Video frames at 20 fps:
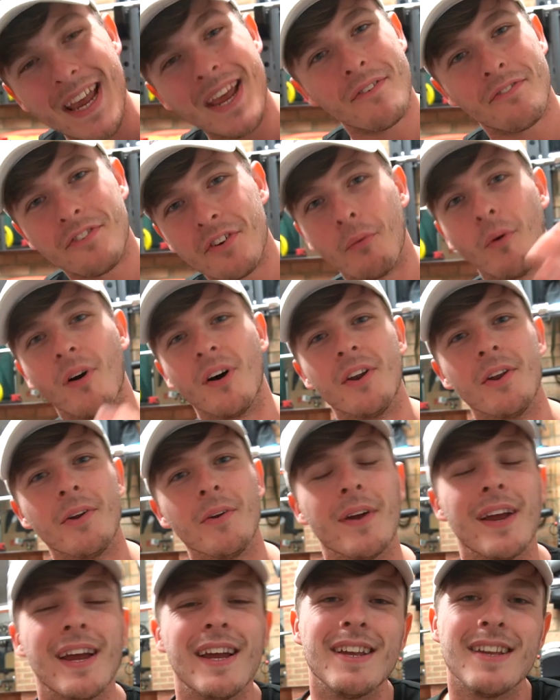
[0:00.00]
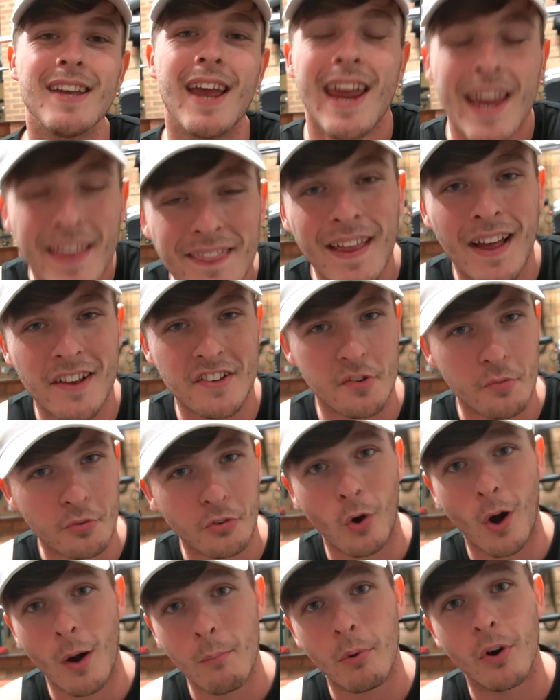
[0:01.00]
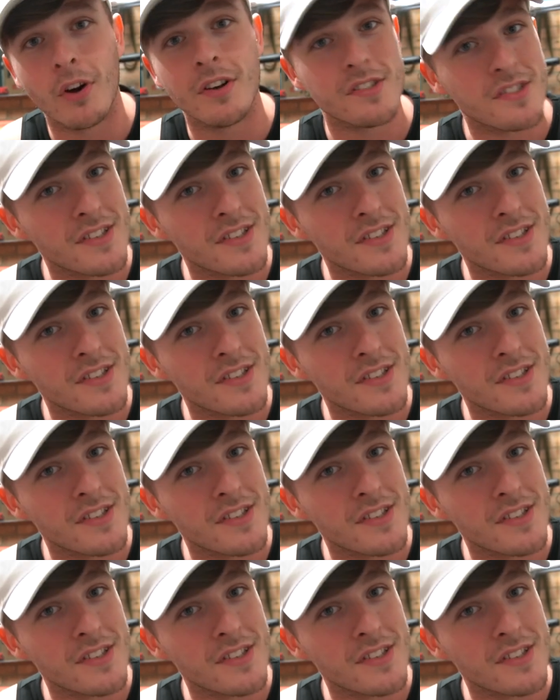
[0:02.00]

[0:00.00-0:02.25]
If you are new here, hit that subscribe button,